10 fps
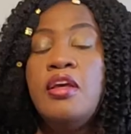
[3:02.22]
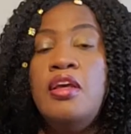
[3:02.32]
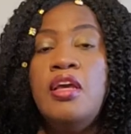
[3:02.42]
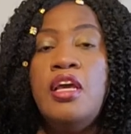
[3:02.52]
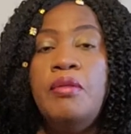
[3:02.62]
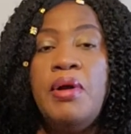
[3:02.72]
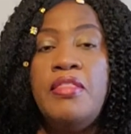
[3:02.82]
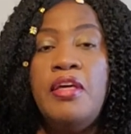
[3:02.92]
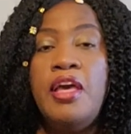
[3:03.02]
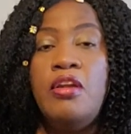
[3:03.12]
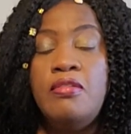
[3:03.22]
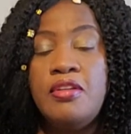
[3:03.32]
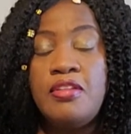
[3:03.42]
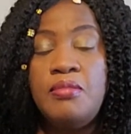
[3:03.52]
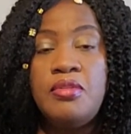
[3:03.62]
and by the end of
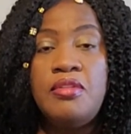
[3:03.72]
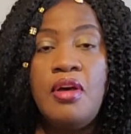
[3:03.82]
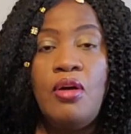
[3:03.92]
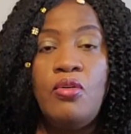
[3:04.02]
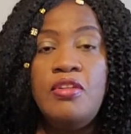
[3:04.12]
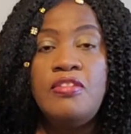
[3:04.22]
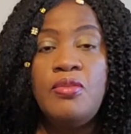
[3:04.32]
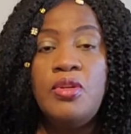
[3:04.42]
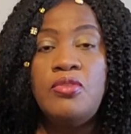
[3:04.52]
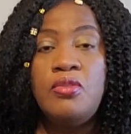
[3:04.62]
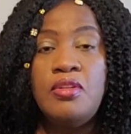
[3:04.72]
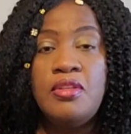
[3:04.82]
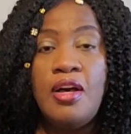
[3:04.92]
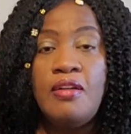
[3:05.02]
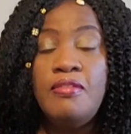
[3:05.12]
the semester only 7
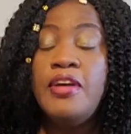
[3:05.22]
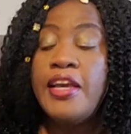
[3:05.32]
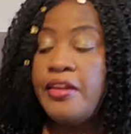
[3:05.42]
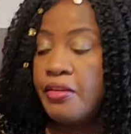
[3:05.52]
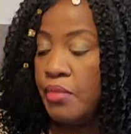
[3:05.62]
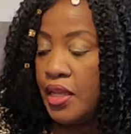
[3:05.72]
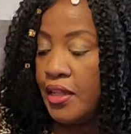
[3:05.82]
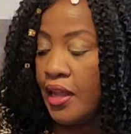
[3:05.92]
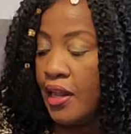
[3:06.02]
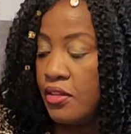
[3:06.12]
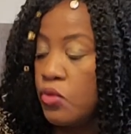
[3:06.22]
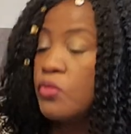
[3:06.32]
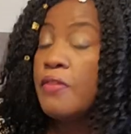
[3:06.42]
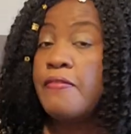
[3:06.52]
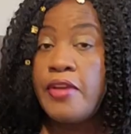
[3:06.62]
students had remained in class. It
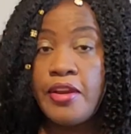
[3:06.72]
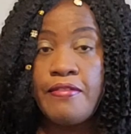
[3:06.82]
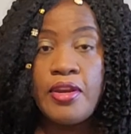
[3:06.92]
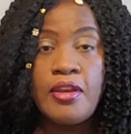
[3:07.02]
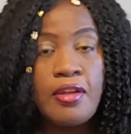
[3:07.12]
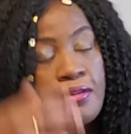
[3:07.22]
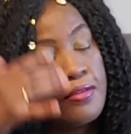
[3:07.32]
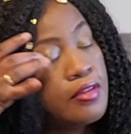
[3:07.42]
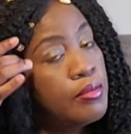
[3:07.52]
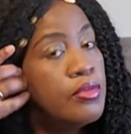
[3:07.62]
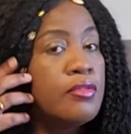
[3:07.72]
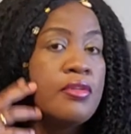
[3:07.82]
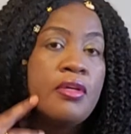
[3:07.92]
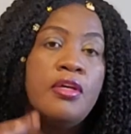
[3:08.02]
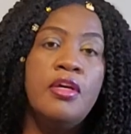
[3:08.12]
was a very tough
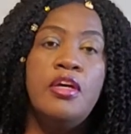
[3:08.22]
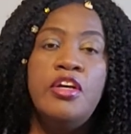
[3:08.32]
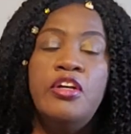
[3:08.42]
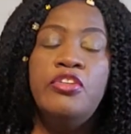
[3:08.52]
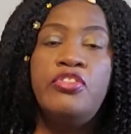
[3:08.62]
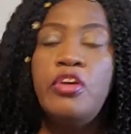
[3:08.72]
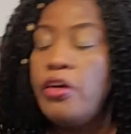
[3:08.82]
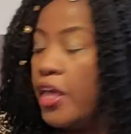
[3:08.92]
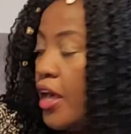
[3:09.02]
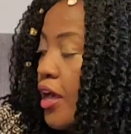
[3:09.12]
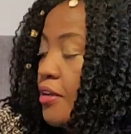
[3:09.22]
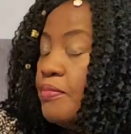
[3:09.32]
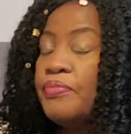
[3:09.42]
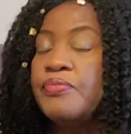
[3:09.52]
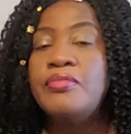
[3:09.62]
semester. So yeah,
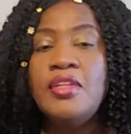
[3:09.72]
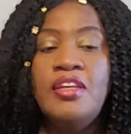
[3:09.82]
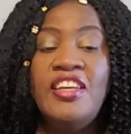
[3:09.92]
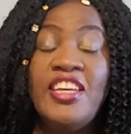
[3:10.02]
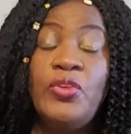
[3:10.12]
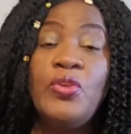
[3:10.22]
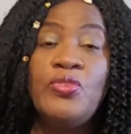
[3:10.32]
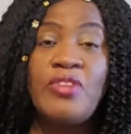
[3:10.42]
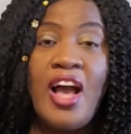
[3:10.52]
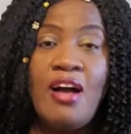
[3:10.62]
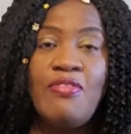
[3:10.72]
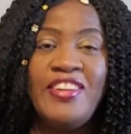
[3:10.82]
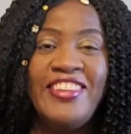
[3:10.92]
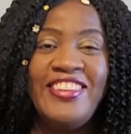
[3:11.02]
it was rough